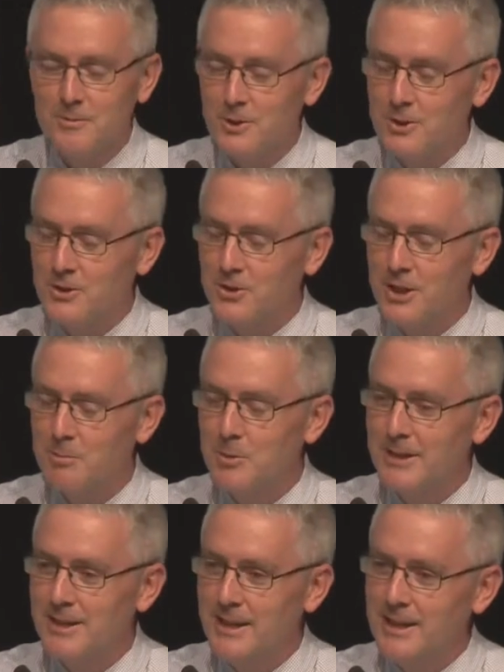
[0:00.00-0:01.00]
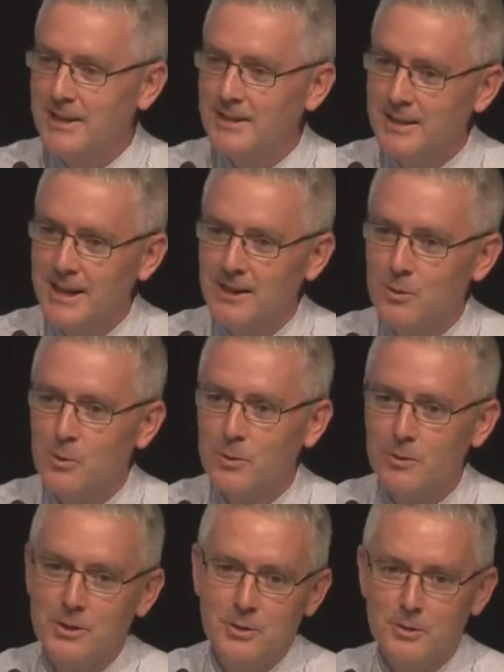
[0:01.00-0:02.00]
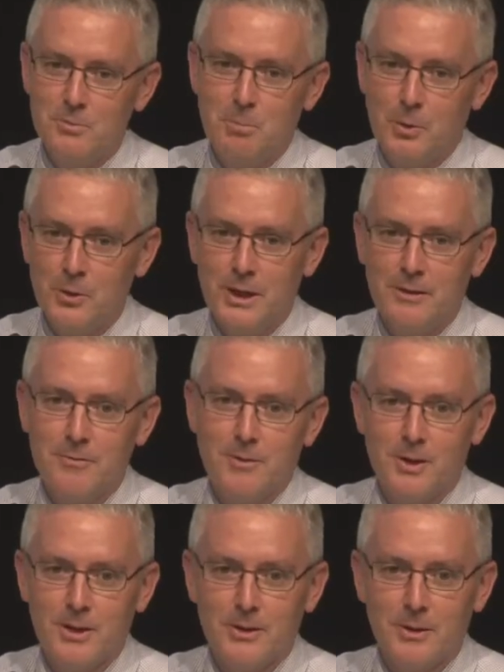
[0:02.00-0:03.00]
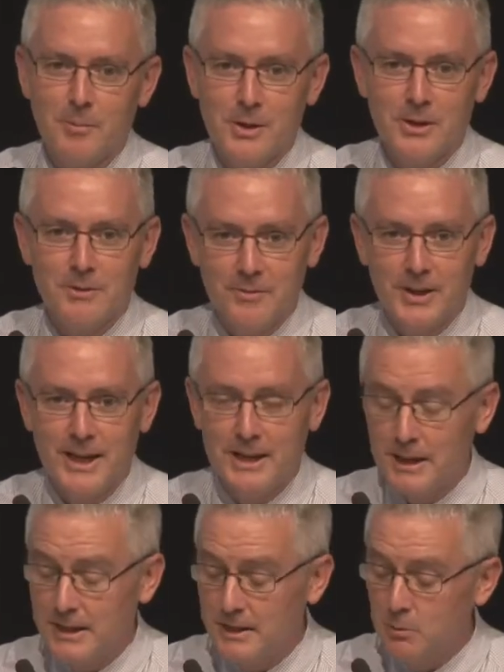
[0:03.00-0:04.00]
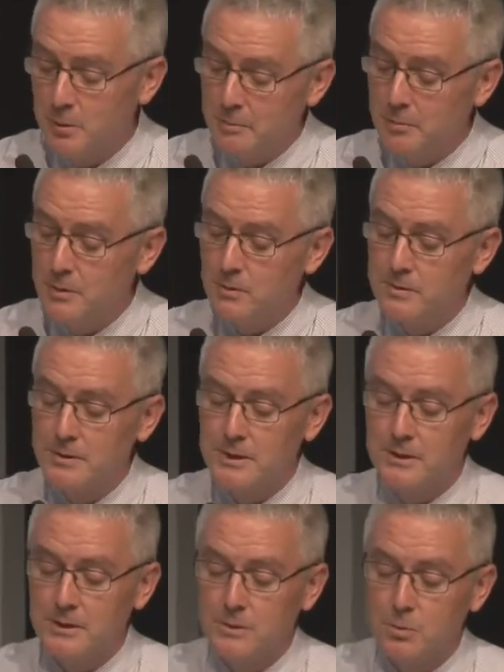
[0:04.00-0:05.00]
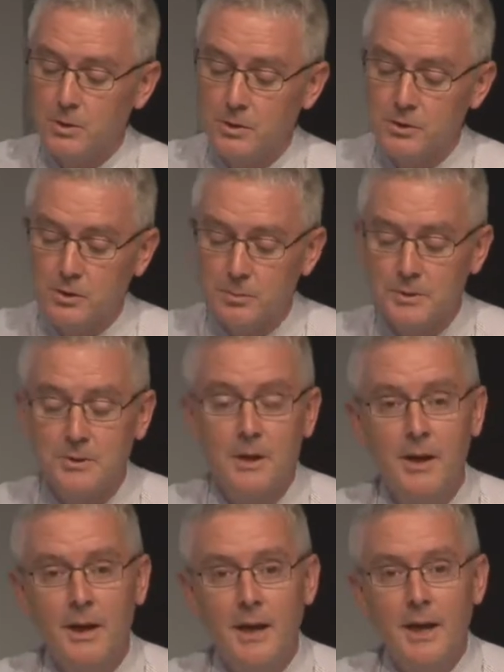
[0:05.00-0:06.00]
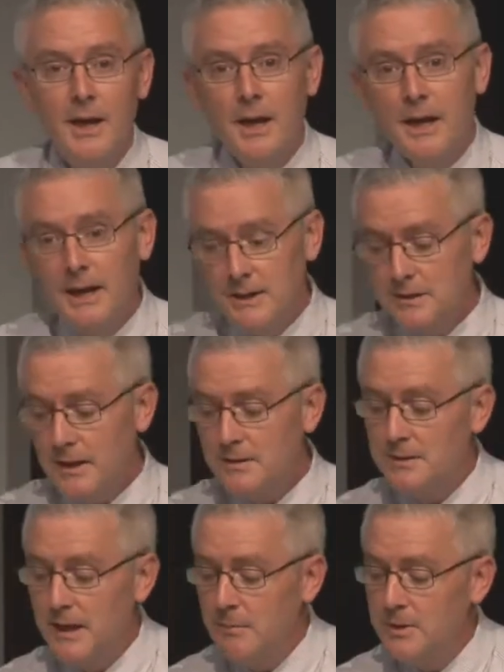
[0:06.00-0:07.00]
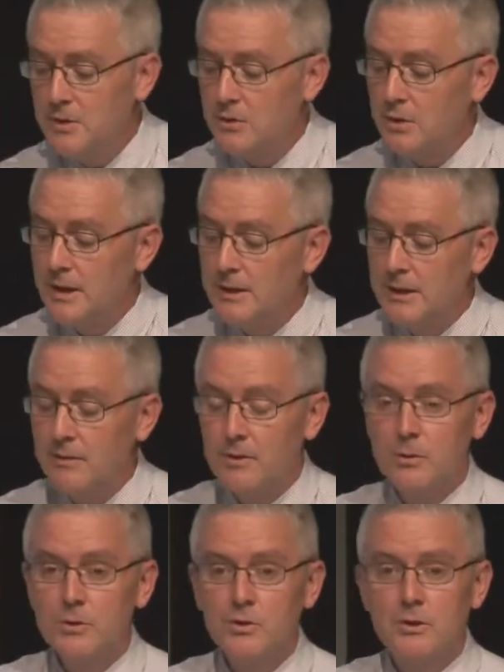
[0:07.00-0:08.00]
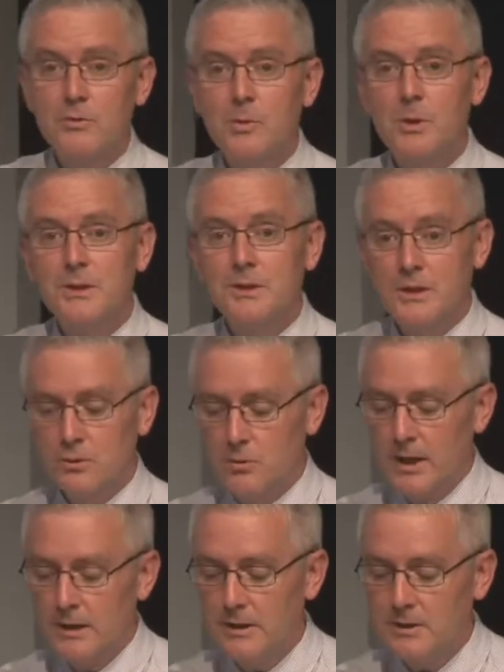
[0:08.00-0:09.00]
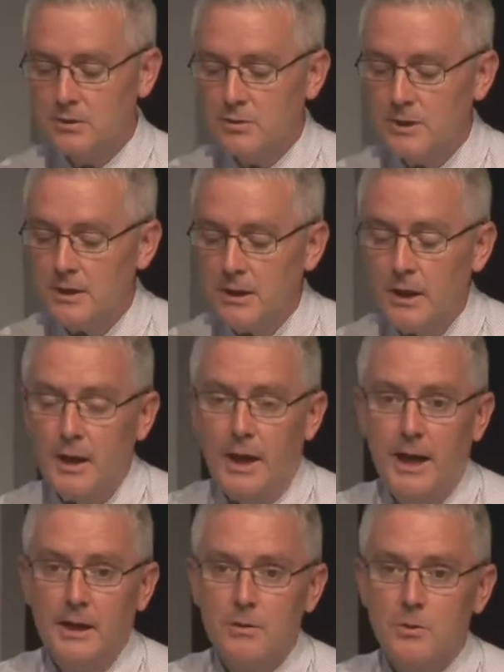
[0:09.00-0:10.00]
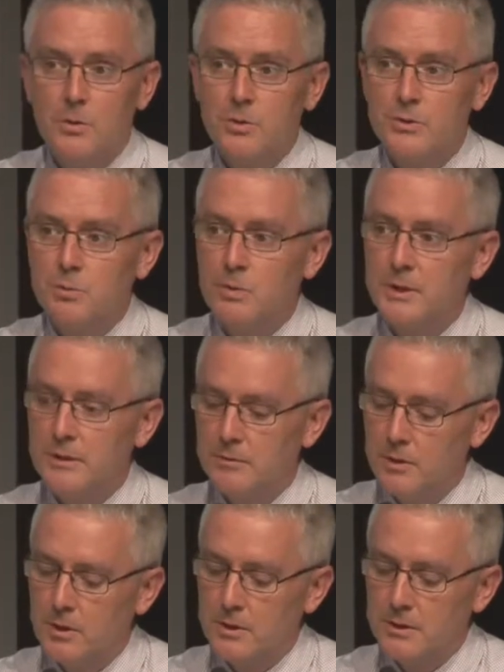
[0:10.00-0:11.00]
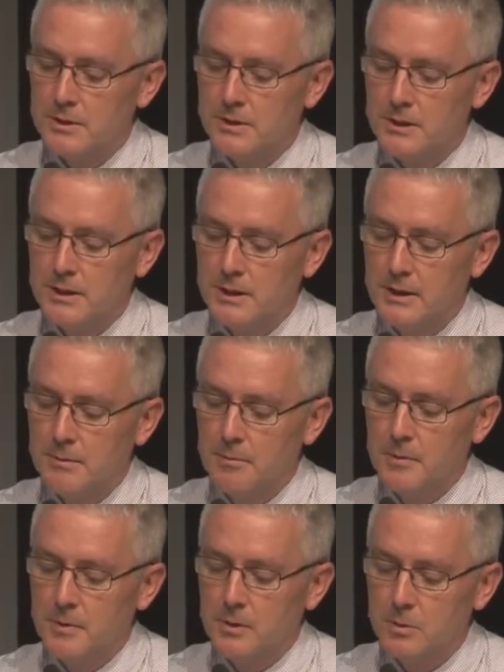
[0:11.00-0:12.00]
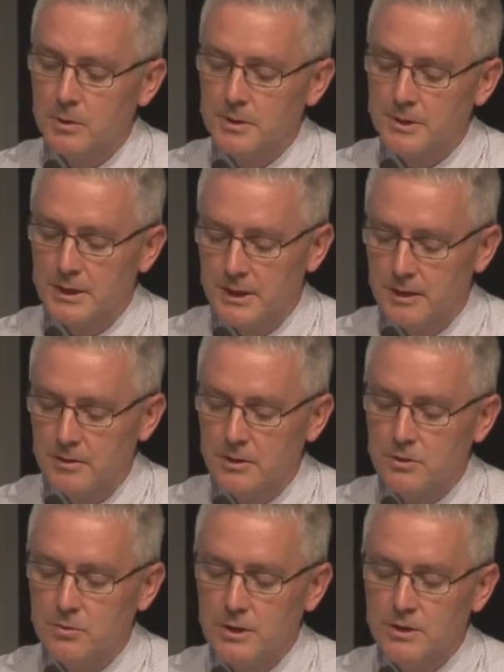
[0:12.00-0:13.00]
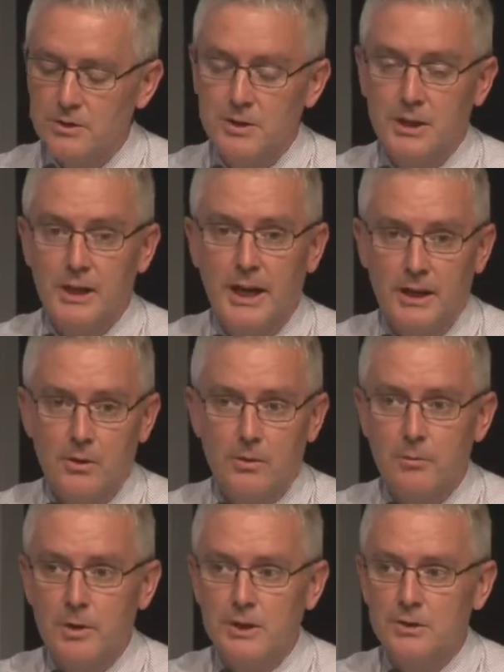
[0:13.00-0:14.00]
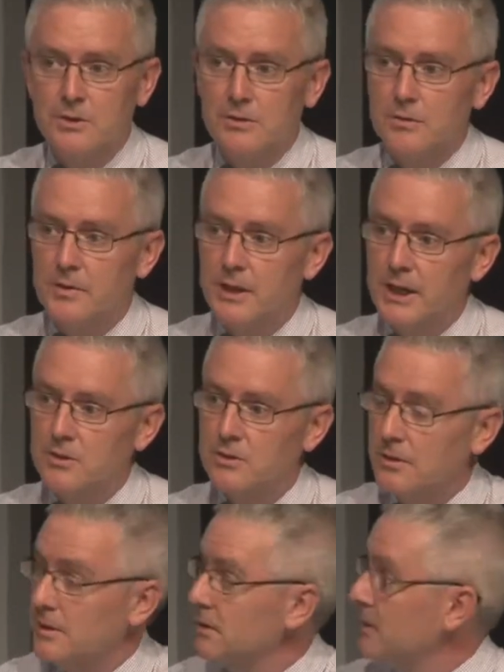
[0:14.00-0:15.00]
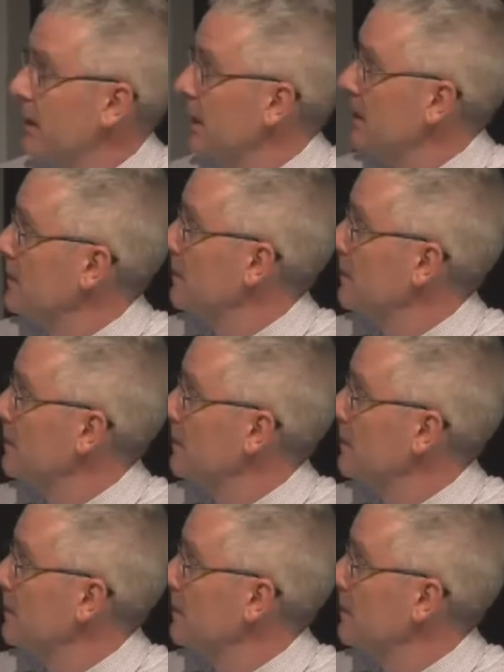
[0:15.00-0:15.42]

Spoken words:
got your checkbook in hand, can order a new boiler for a locomotive and it could be built in these workshops. It does demonstrate the evolution of Queensland's rail history, and of course we've got the Queensland Heritage Register and on the Register of the National Estate.